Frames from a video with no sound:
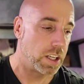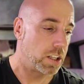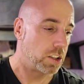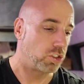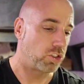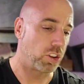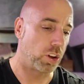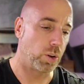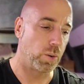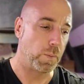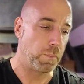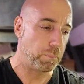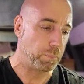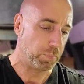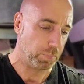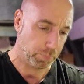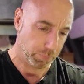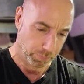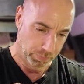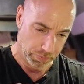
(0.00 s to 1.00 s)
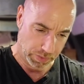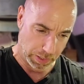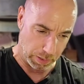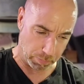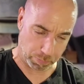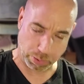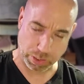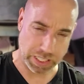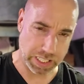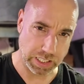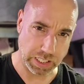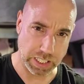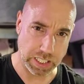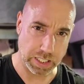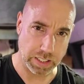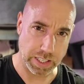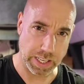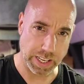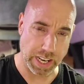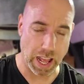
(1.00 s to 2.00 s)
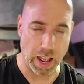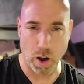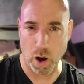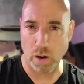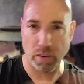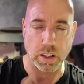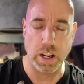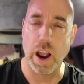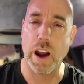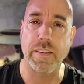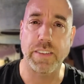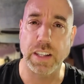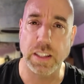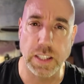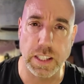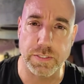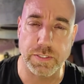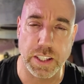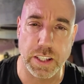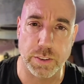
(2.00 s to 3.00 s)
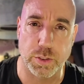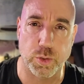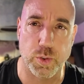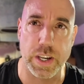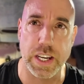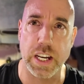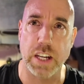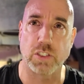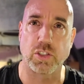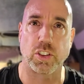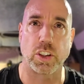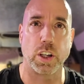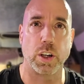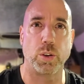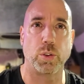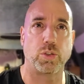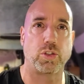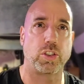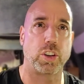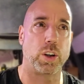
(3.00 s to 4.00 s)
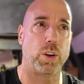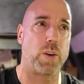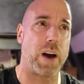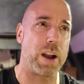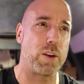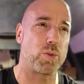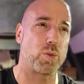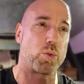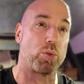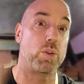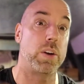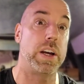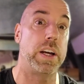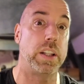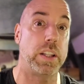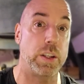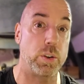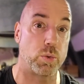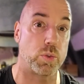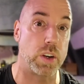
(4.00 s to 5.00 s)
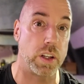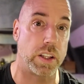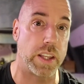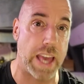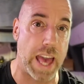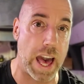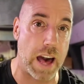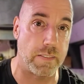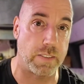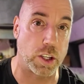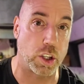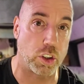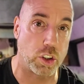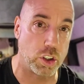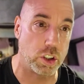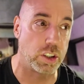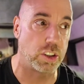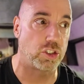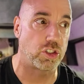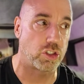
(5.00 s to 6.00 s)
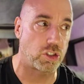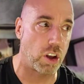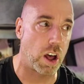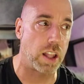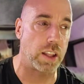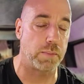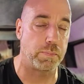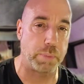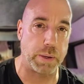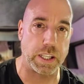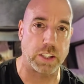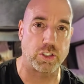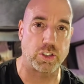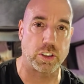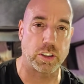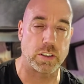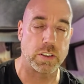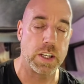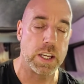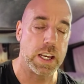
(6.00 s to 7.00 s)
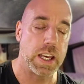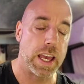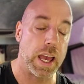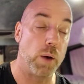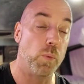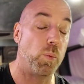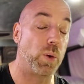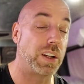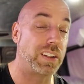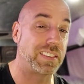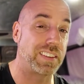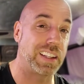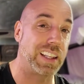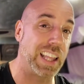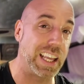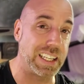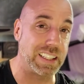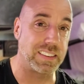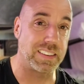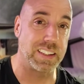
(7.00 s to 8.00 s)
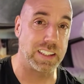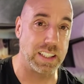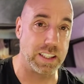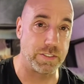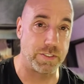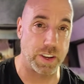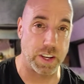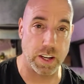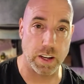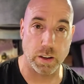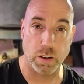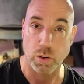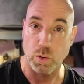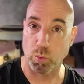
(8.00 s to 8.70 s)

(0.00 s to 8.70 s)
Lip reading: So completely, and I already lived here 3 years ago, so I really have a good solid picture and what it's like to live here.